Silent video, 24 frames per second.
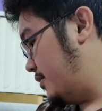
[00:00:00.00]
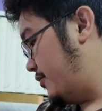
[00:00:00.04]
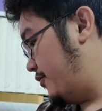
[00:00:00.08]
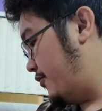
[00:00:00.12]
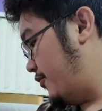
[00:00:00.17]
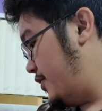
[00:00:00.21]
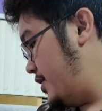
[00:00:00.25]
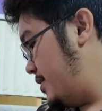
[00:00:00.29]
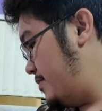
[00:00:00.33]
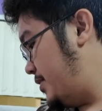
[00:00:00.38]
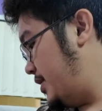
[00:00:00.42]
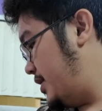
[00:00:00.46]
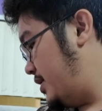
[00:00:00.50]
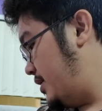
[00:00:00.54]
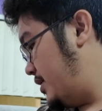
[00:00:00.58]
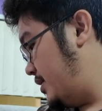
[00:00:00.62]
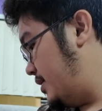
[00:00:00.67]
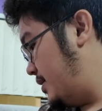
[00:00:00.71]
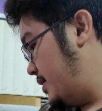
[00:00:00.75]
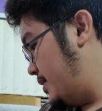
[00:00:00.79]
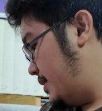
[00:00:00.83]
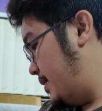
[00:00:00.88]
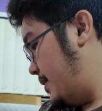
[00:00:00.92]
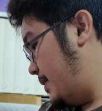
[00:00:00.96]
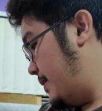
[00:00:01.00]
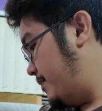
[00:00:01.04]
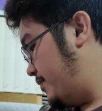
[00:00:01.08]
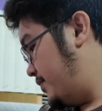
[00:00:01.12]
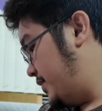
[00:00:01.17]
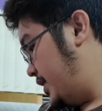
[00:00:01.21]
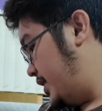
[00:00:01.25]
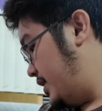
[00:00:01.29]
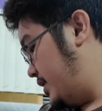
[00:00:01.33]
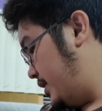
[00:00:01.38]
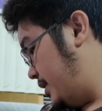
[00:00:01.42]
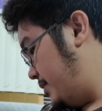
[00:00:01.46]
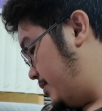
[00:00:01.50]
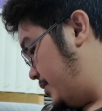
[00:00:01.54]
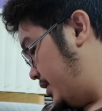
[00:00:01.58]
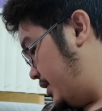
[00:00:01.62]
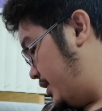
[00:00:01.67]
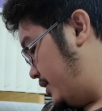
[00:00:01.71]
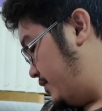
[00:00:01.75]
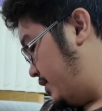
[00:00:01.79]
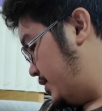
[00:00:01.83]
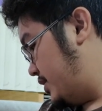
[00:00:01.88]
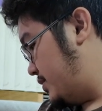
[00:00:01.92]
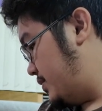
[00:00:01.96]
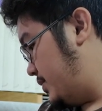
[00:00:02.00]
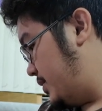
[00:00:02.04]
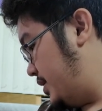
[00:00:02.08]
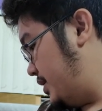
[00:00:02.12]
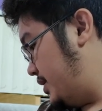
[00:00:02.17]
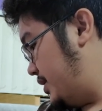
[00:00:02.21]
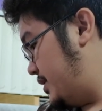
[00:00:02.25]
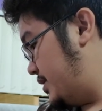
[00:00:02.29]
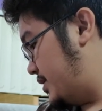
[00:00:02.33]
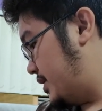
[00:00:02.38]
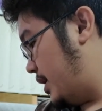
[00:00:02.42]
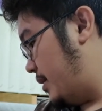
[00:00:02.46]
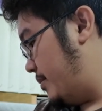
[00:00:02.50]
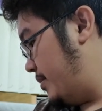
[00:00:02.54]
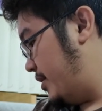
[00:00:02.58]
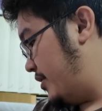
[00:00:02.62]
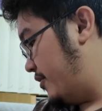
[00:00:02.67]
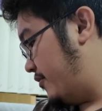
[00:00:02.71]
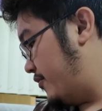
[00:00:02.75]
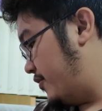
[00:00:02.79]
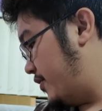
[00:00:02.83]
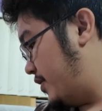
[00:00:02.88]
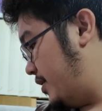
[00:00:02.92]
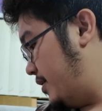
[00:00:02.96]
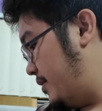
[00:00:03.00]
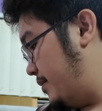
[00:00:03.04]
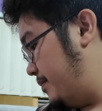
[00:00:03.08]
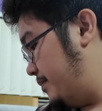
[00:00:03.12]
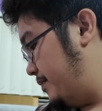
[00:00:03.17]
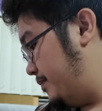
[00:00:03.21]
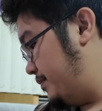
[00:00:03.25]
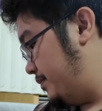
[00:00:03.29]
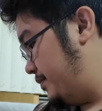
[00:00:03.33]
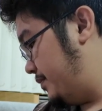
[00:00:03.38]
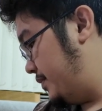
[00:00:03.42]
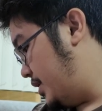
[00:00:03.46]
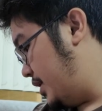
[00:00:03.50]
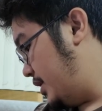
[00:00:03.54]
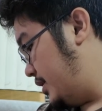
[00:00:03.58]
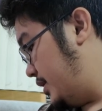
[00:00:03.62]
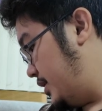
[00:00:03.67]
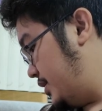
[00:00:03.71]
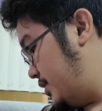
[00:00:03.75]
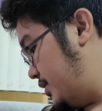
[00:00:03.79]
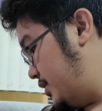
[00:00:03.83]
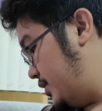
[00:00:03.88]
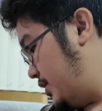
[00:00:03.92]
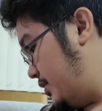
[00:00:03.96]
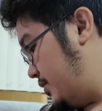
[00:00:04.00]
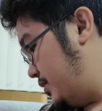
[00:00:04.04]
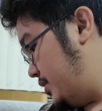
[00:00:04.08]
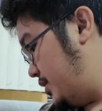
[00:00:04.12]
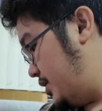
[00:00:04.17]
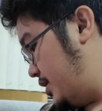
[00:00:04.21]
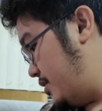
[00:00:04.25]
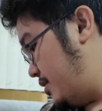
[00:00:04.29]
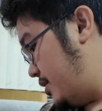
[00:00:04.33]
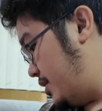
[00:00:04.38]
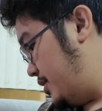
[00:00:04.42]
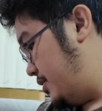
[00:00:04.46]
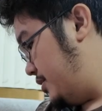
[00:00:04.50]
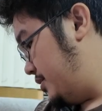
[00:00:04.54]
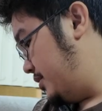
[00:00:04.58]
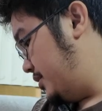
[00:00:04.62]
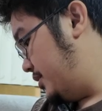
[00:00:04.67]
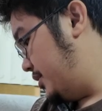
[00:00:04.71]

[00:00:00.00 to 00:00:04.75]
freebie, and I believe this one is coming from Zenless Zone 0.